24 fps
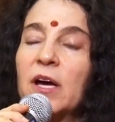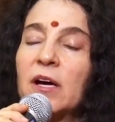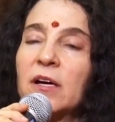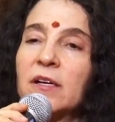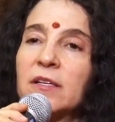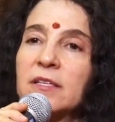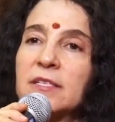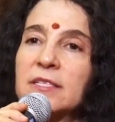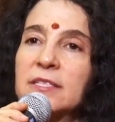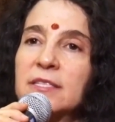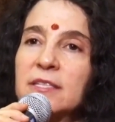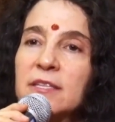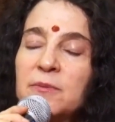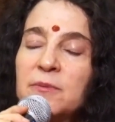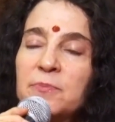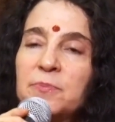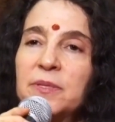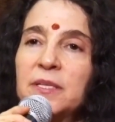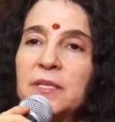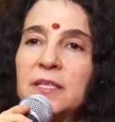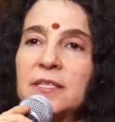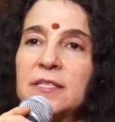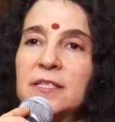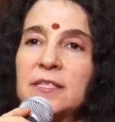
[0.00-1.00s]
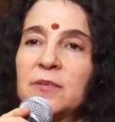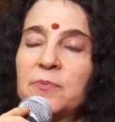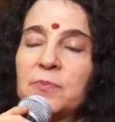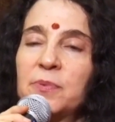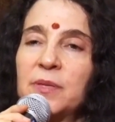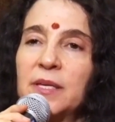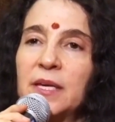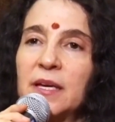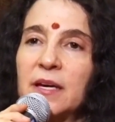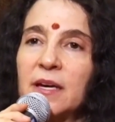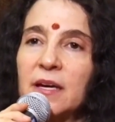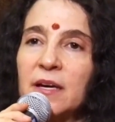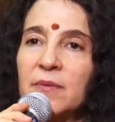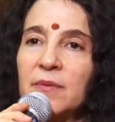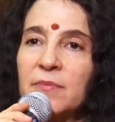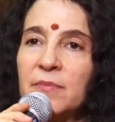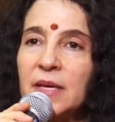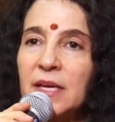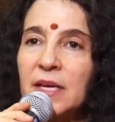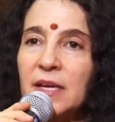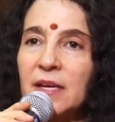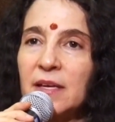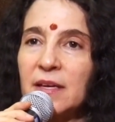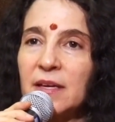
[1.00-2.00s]
are deeply, deeply
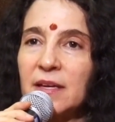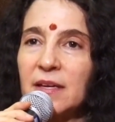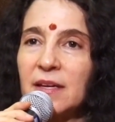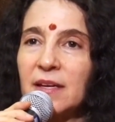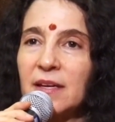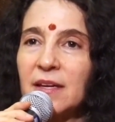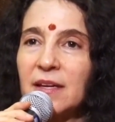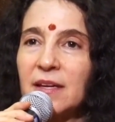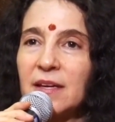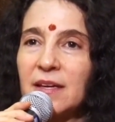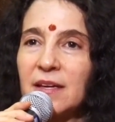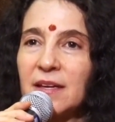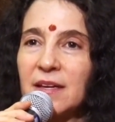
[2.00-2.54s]
committed